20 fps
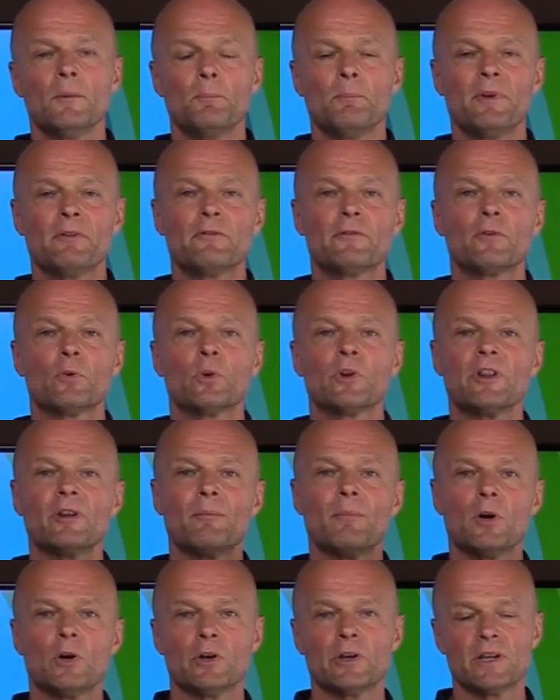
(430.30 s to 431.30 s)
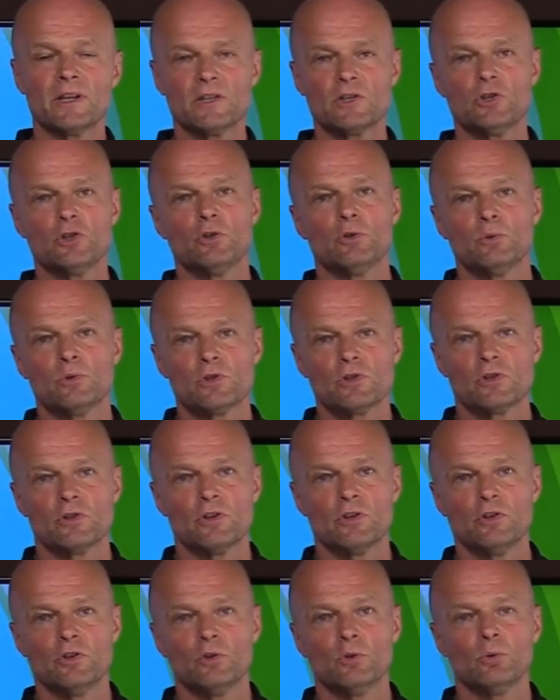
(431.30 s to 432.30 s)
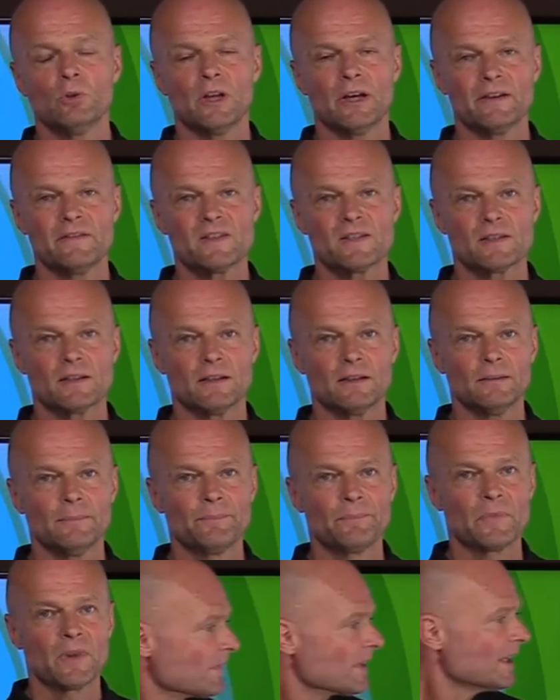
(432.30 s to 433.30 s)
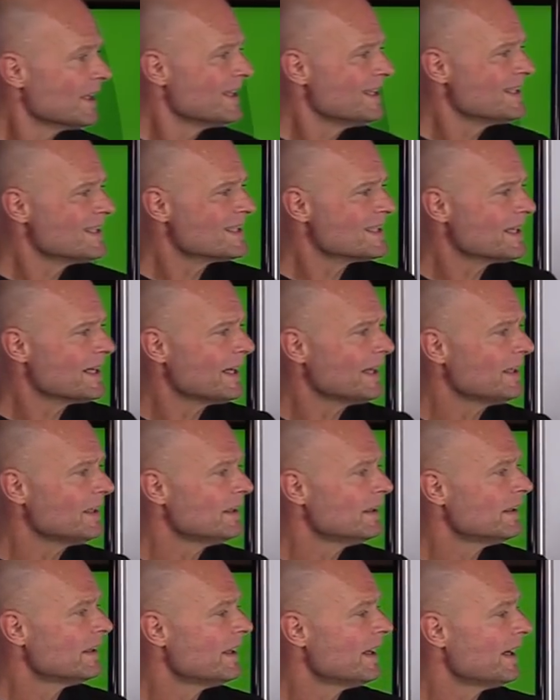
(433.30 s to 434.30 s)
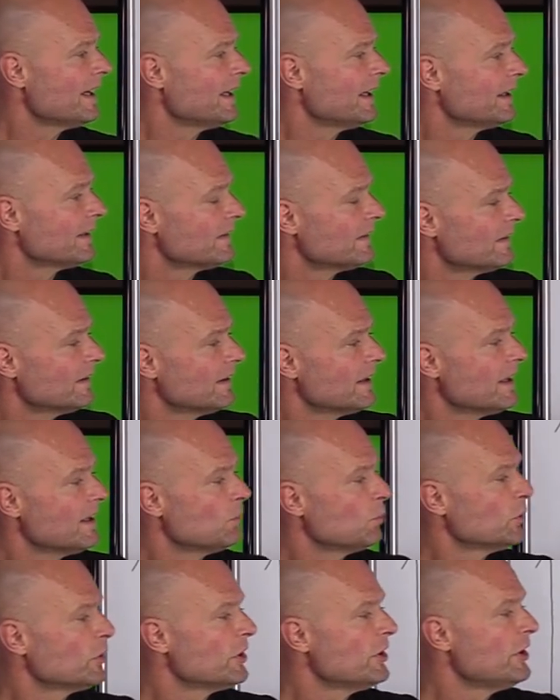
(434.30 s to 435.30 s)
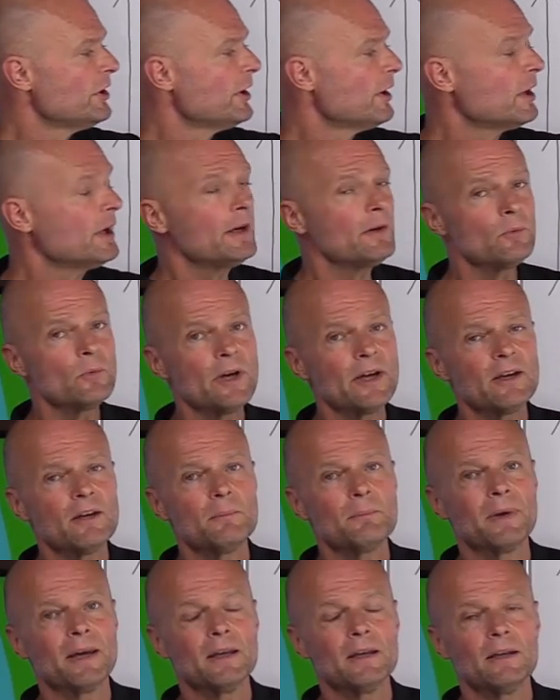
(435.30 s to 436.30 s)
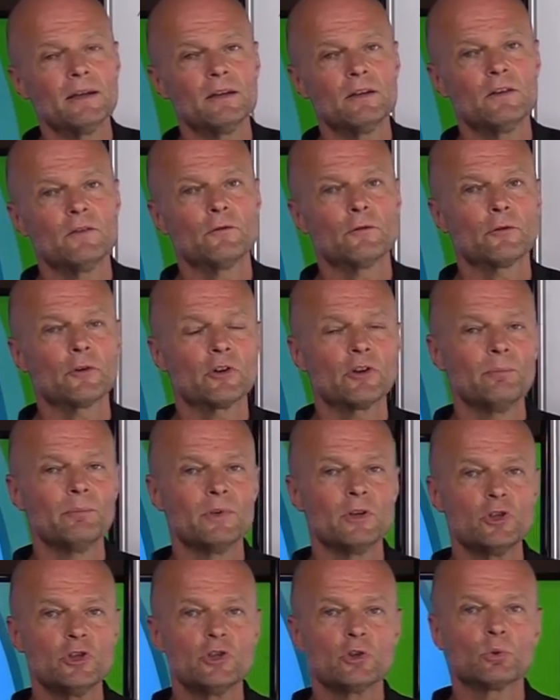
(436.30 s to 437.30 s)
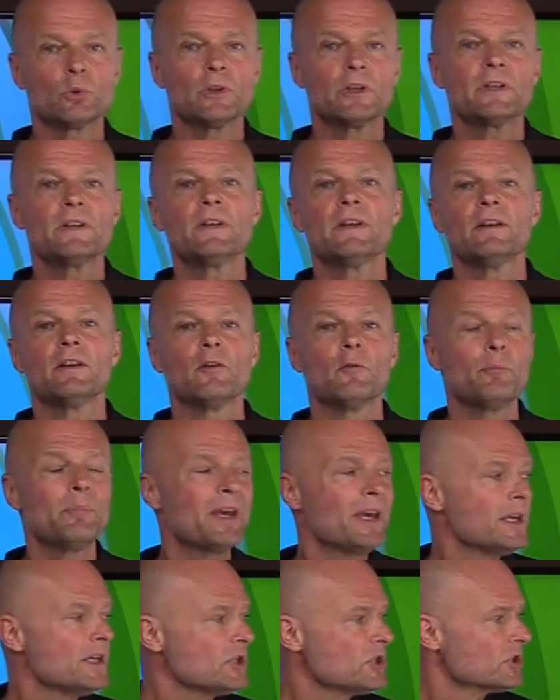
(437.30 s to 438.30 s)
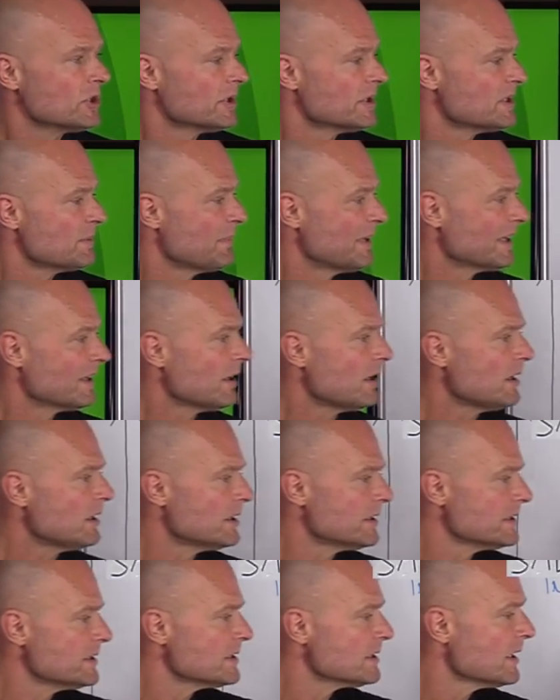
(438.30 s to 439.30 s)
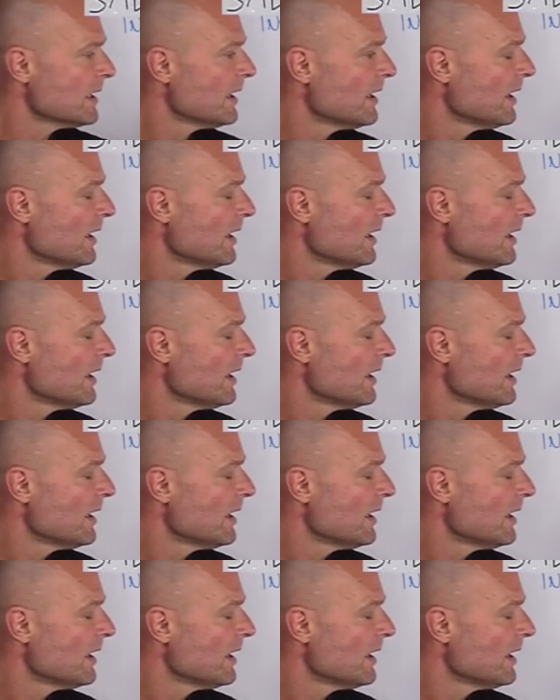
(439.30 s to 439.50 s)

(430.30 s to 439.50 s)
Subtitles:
before the body is used to the new lifestyle. He said that he would not recommend it for the majority of patients because